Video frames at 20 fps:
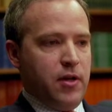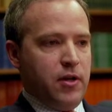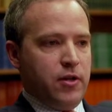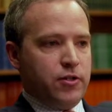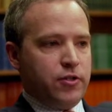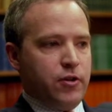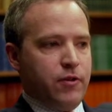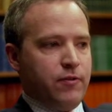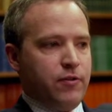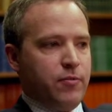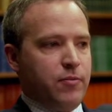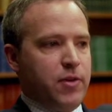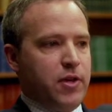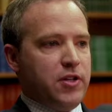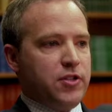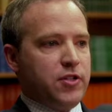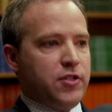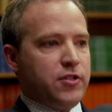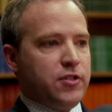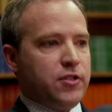So for the
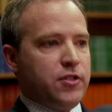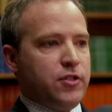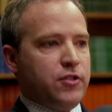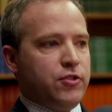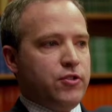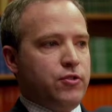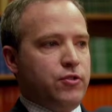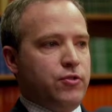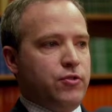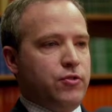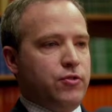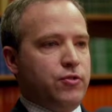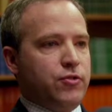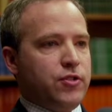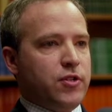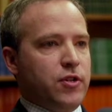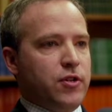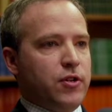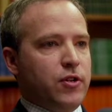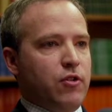patients that choose
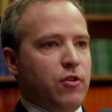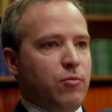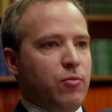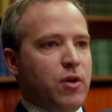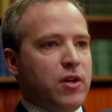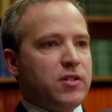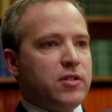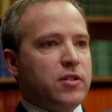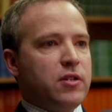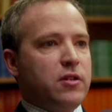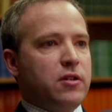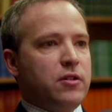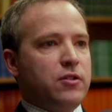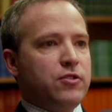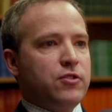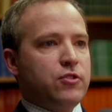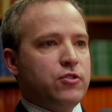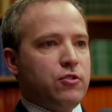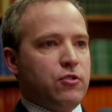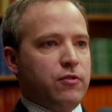to undergo a breast
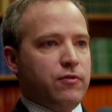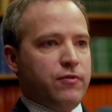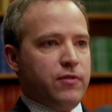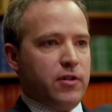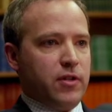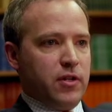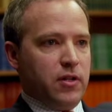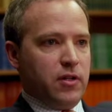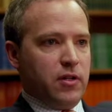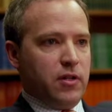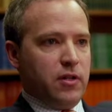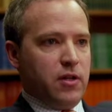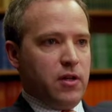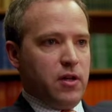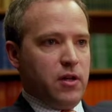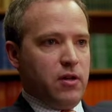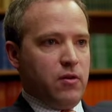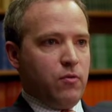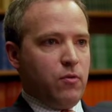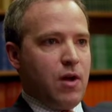conserving
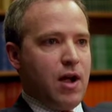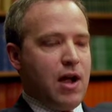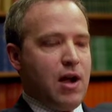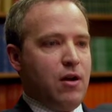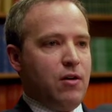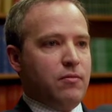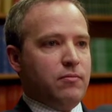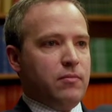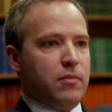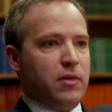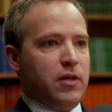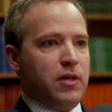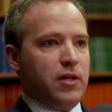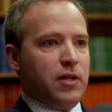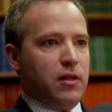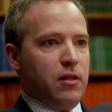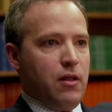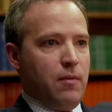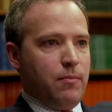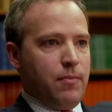route, meaning a
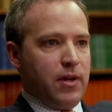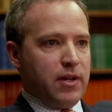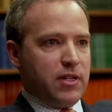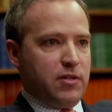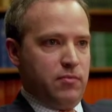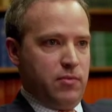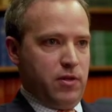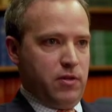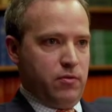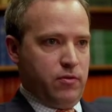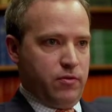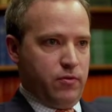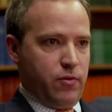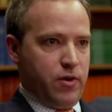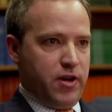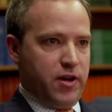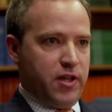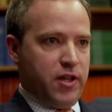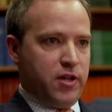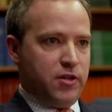lumpectomy with
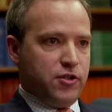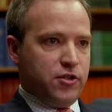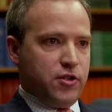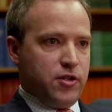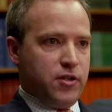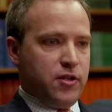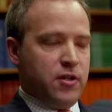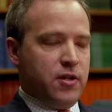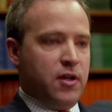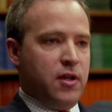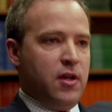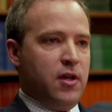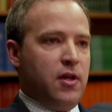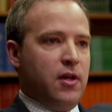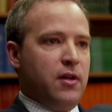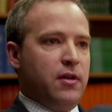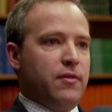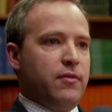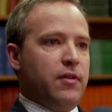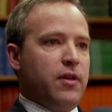radiation,
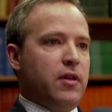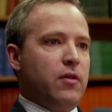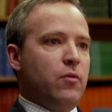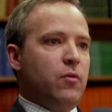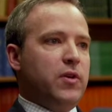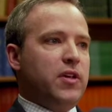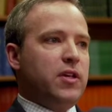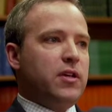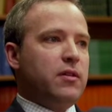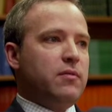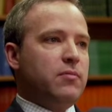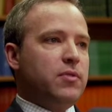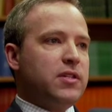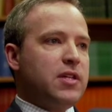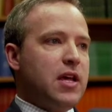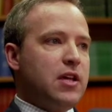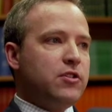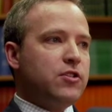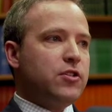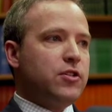then we can
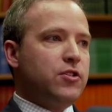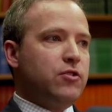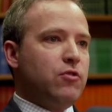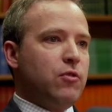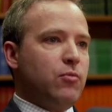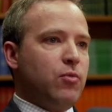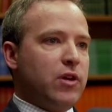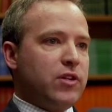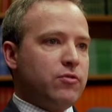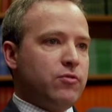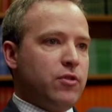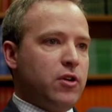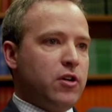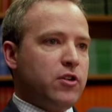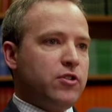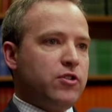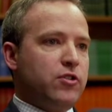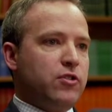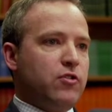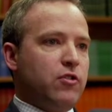potentially do a breast
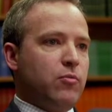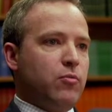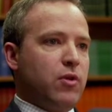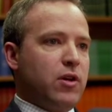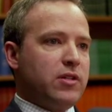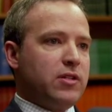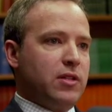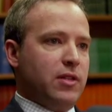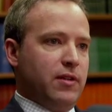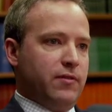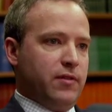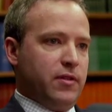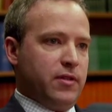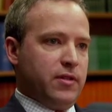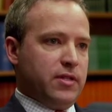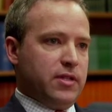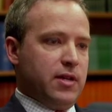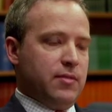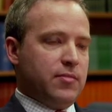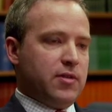reduction or a breast lift at the
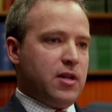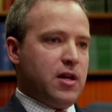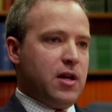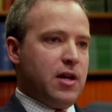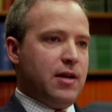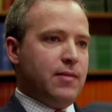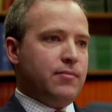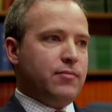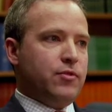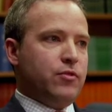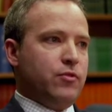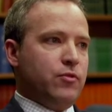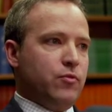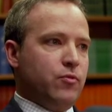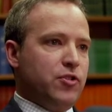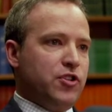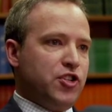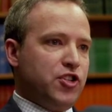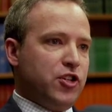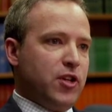same time to
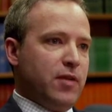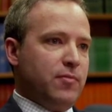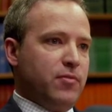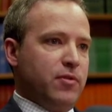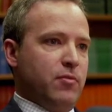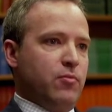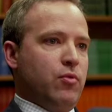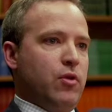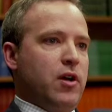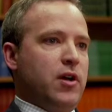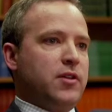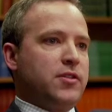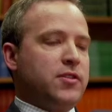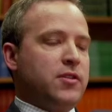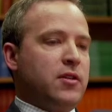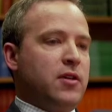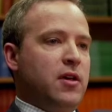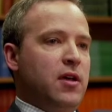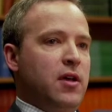reshape the breast,